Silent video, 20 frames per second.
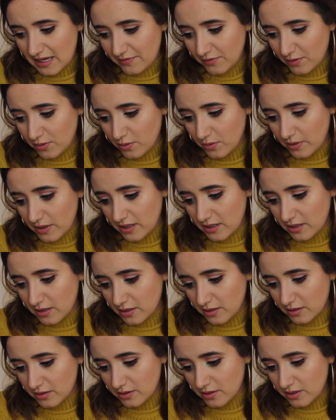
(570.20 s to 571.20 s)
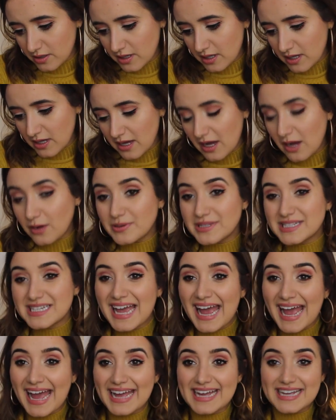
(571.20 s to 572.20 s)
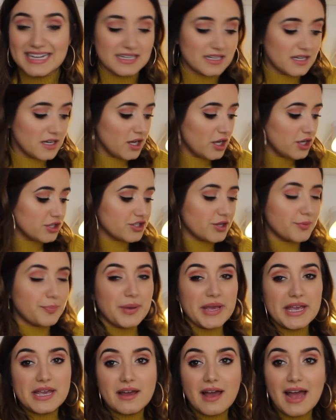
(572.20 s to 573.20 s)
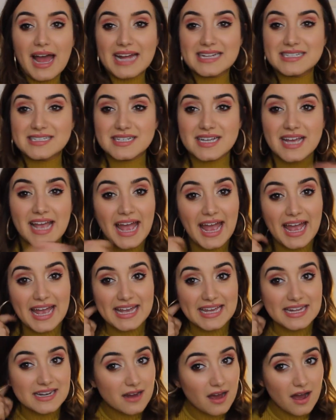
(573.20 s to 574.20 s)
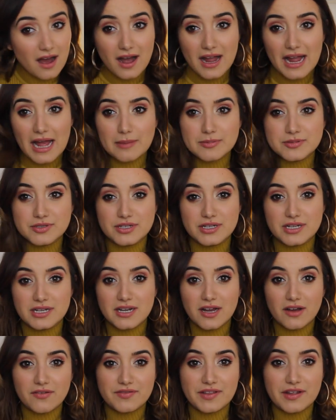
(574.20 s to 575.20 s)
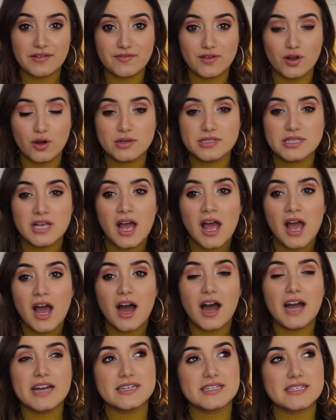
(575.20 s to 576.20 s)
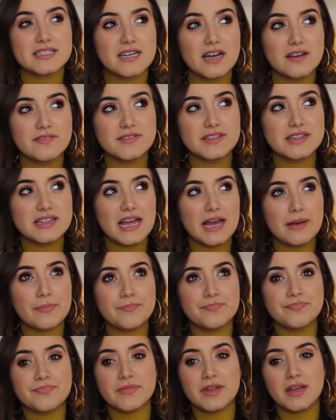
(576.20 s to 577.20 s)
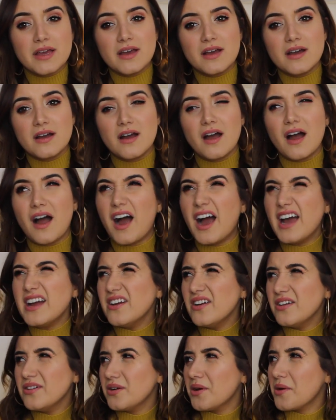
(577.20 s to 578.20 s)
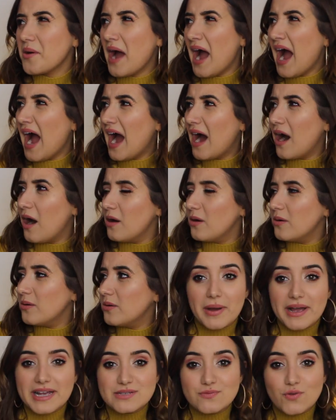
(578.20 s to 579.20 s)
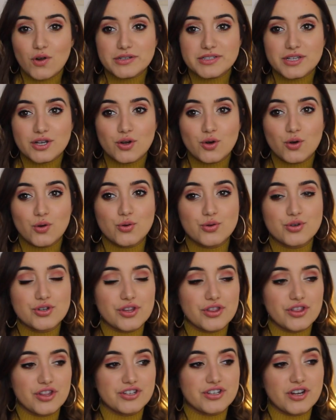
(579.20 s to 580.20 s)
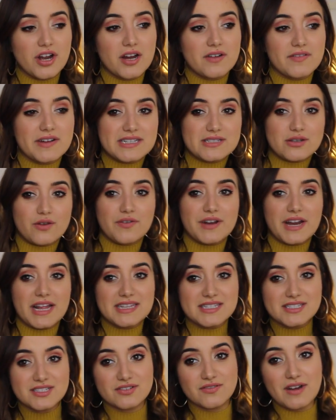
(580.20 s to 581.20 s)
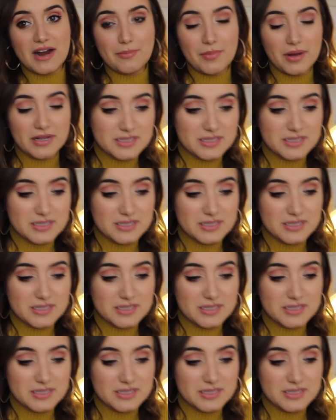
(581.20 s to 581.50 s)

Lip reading: have a quick look. Oh, it's Kane. So Pia and Kane, I absolutely love their vlogs. I discovered them, I don't know how, but his vlogs are called The Diaries of an Instagram